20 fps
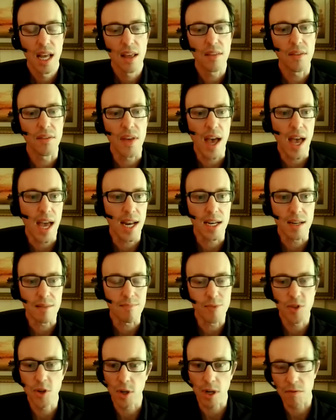
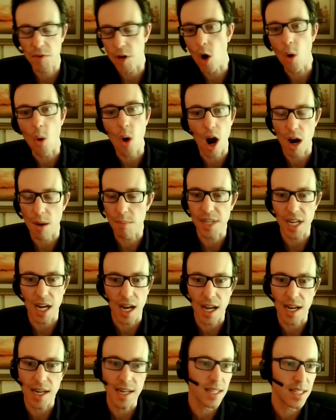then sort of no harm
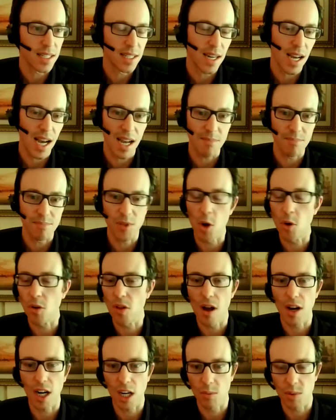done. I'm no
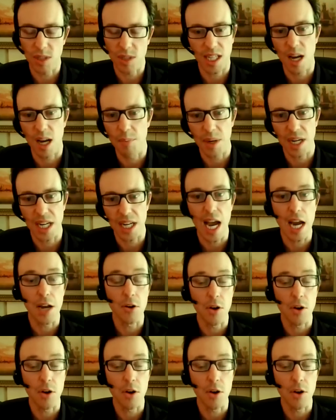longer with the company.